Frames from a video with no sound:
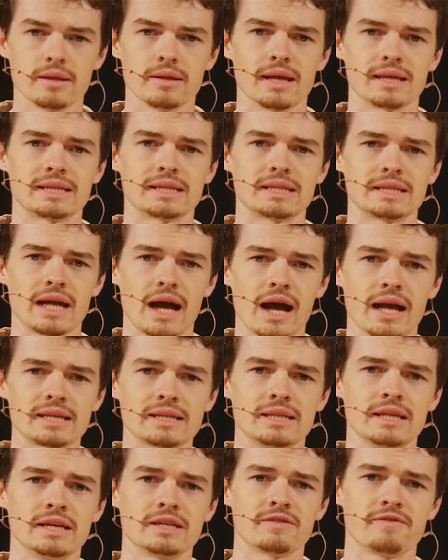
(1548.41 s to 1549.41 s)
that
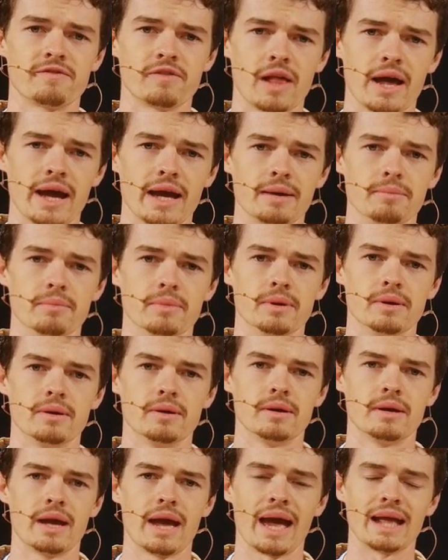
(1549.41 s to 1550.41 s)
starts this flame
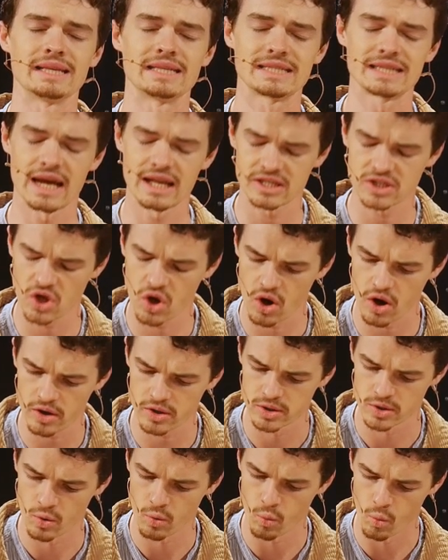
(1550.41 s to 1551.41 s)
and sets
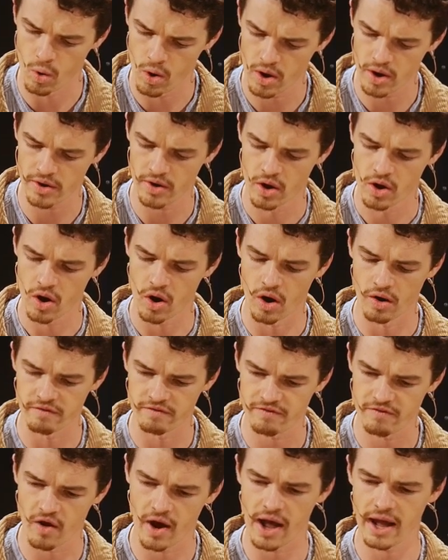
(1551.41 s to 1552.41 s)
God's word on
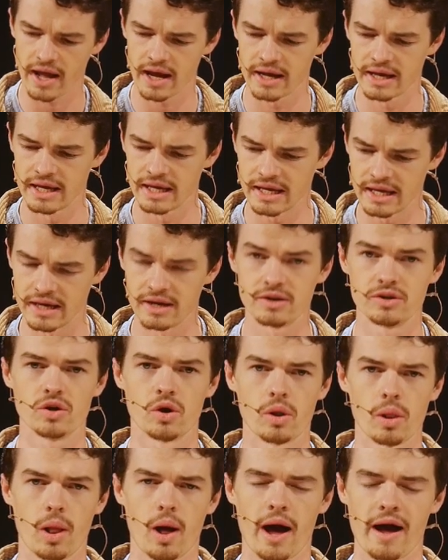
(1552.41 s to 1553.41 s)
fire in
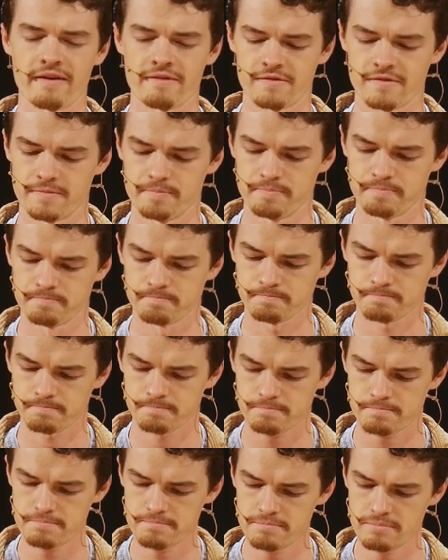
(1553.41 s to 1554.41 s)
your life.
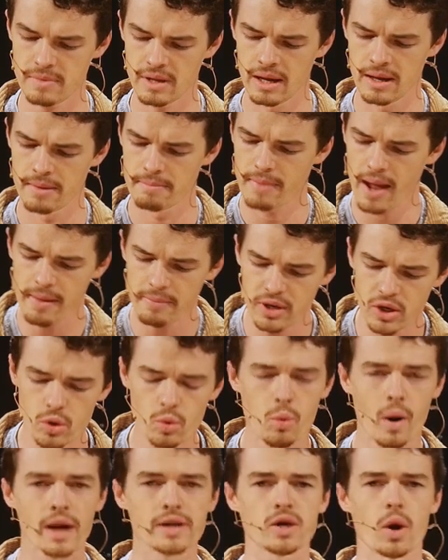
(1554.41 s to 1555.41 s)
Maybe
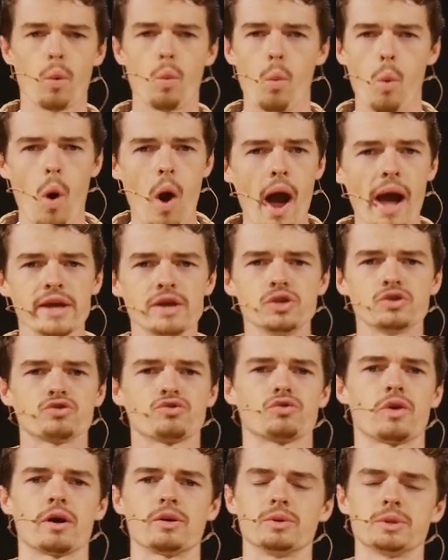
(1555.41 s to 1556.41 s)
you wonder why you
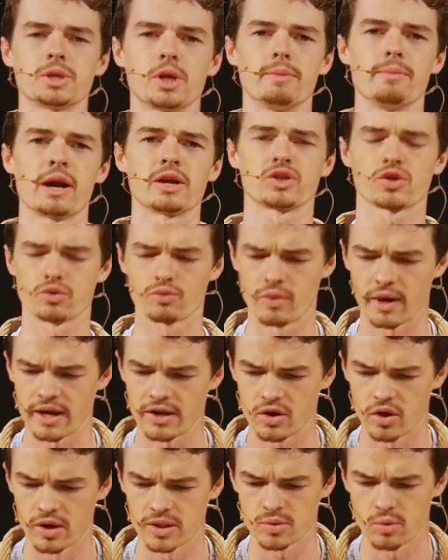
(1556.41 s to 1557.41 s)
struggle so much to
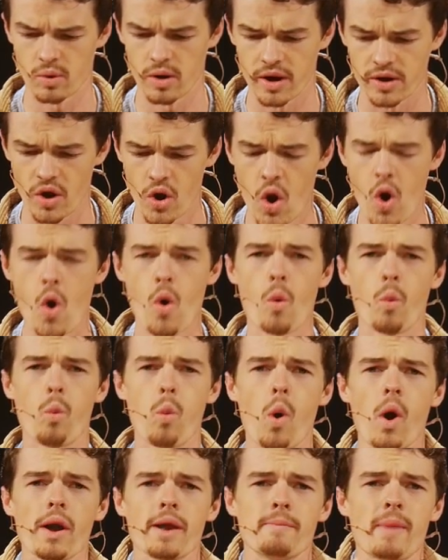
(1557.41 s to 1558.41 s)
read God's word.
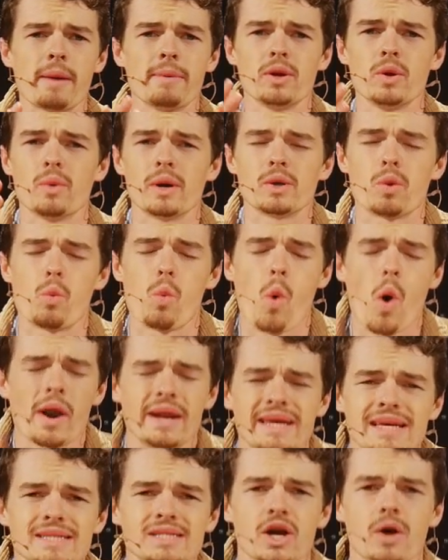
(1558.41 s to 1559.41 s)
Maybe you wonder,
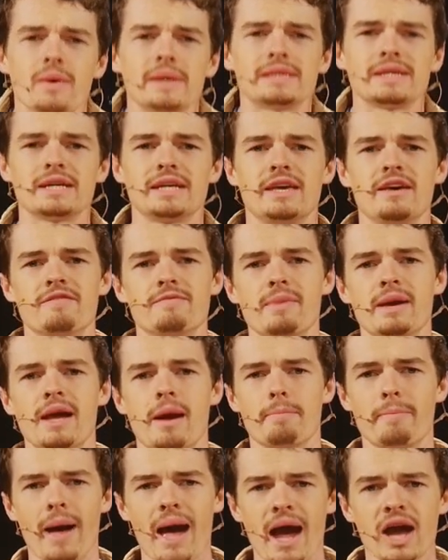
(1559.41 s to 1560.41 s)
what is going to give me
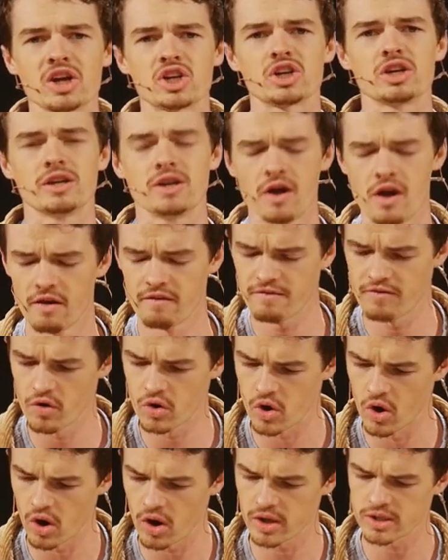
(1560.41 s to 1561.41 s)
a passion
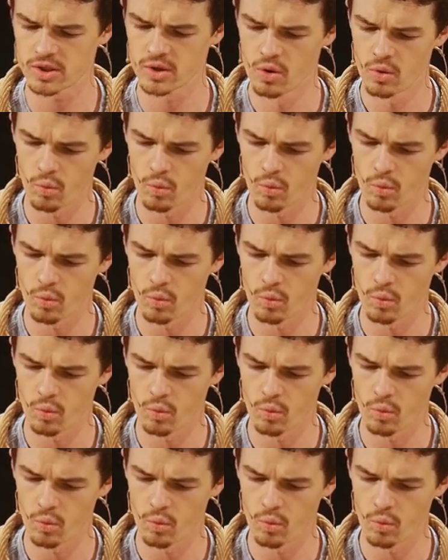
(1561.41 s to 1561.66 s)
for God's